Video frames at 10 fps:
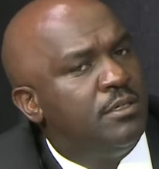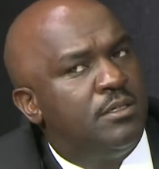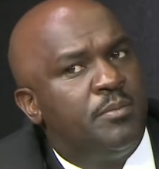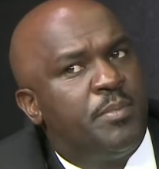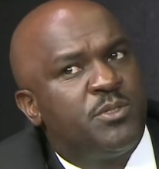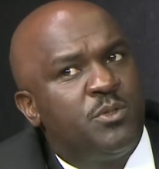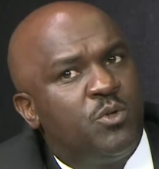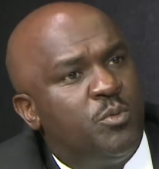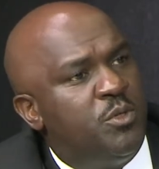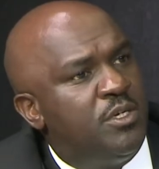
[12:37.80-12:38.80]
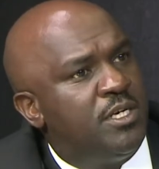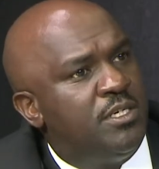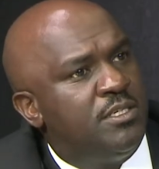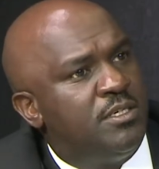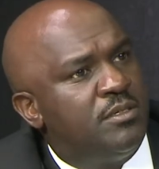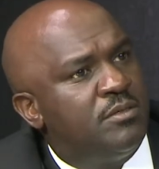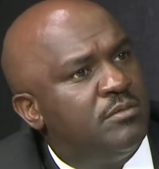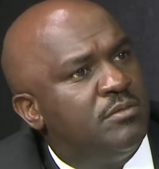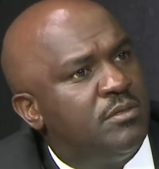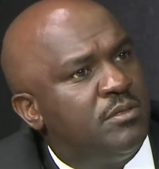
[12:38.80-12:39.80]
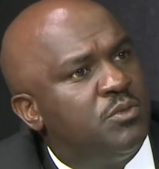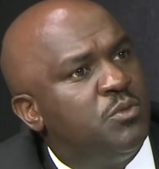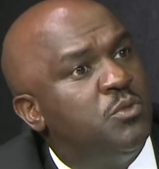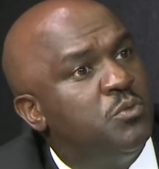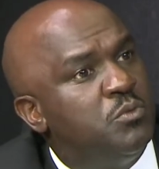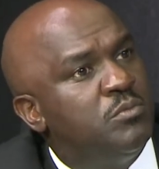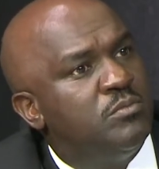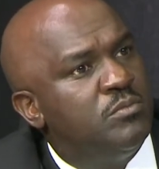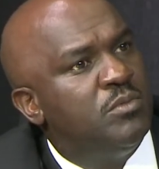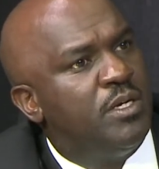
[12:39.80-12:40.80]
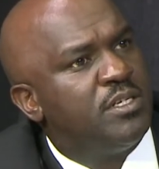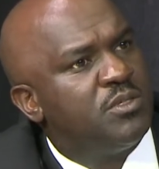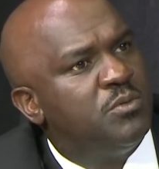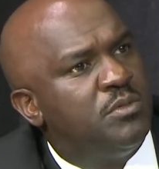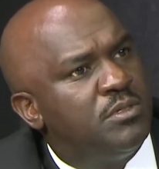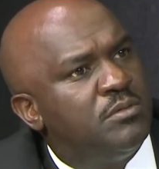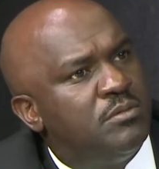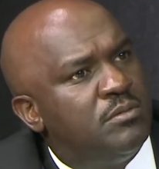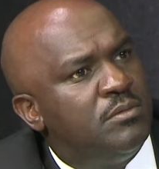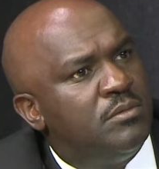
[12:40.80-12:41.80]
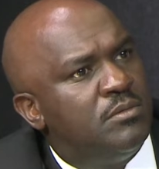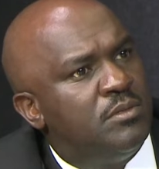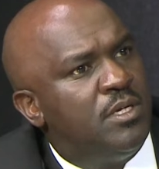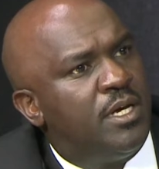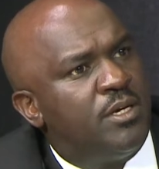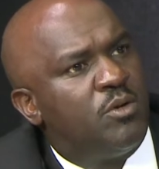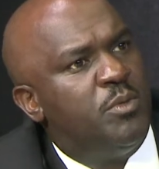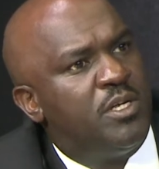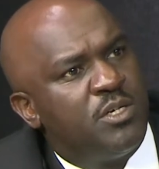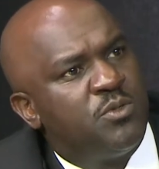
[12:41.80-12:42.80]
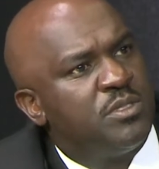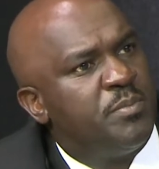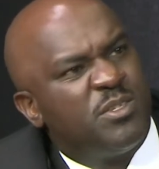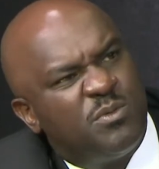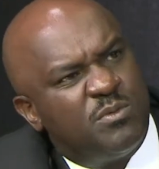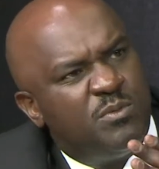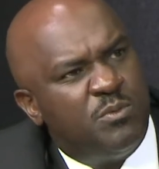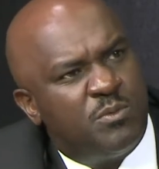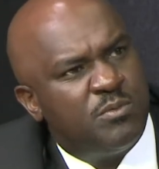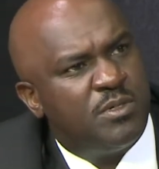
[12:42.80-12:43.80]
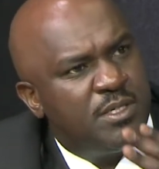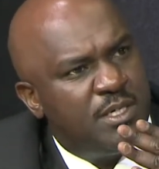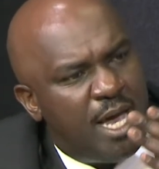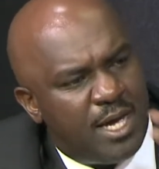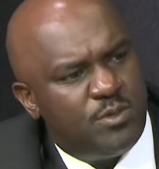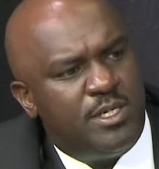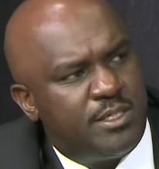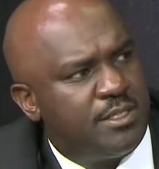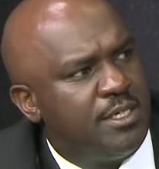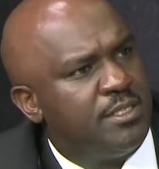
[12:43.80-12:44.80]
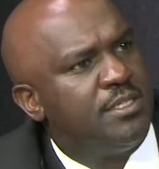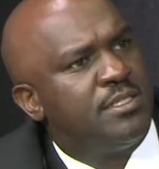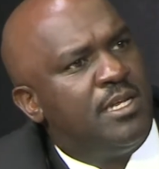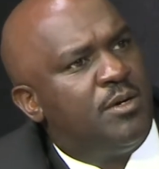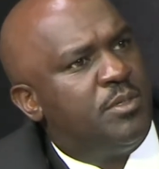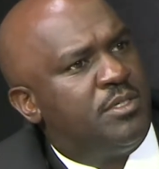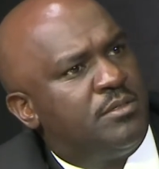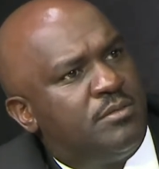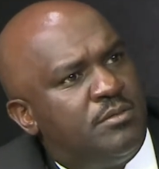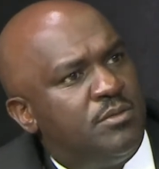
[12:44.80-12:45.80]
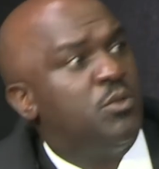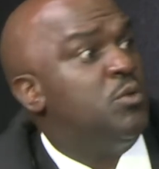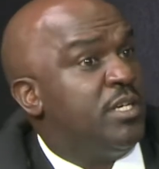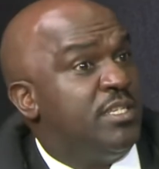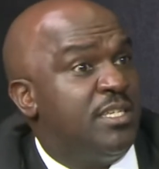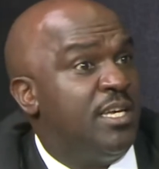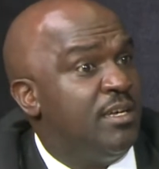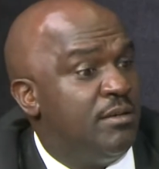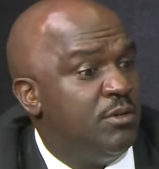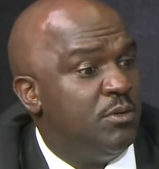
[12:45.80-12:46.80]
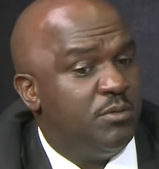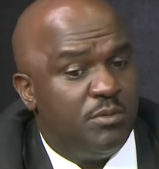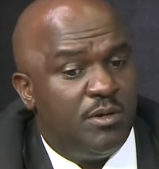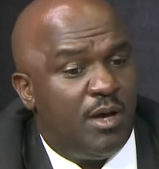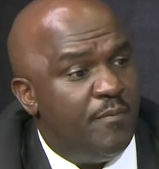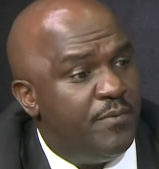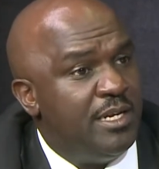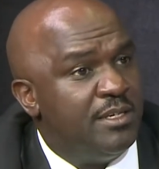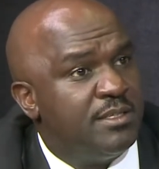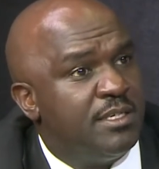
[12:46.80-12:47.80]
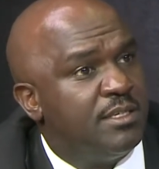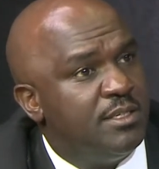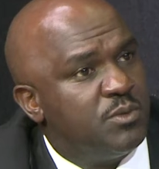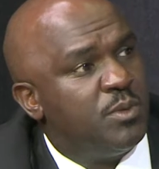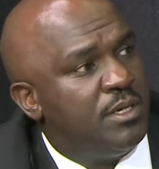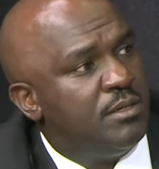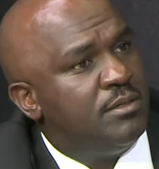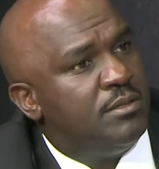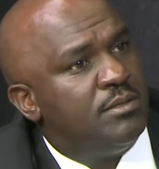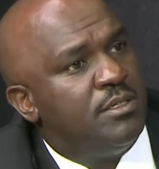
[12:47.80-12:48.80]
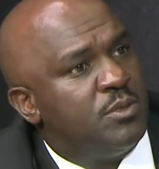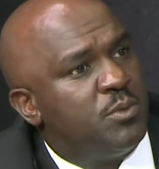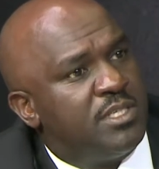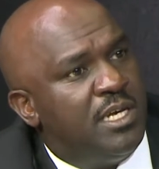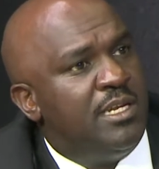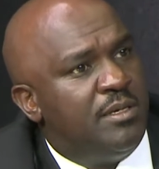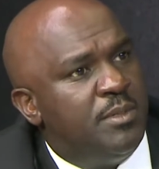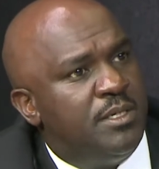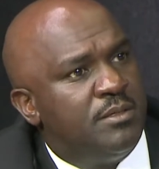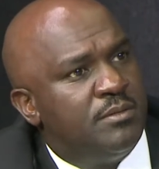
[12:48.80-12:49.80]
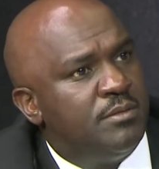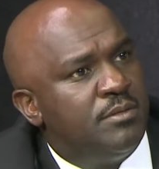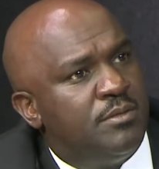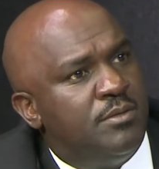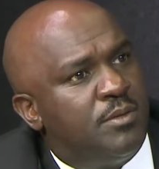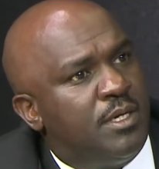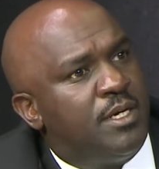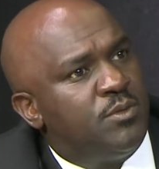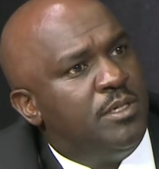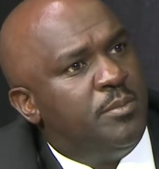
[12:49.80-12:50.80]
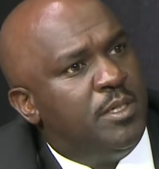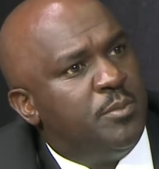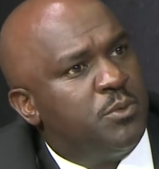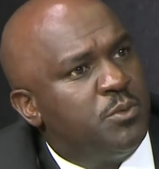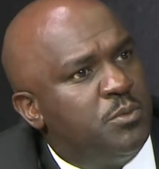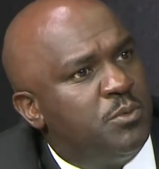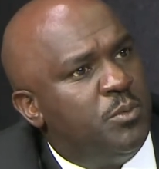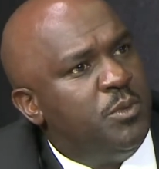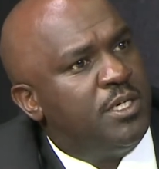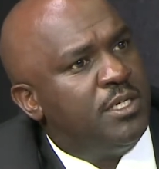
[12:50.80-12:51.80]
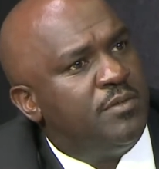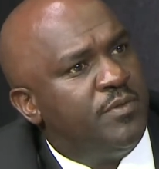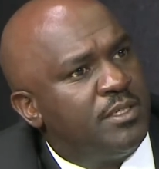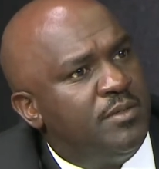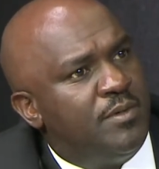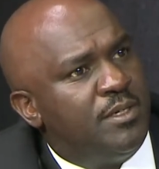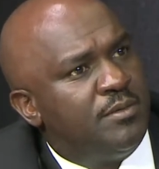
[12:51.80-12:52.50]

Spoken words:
the person communicating to you understood? They had a communications person who actually understands this language. So you can say, you know, I'm feeling sick this way, this is what's ailing me. You can actually be able to communicate effectively.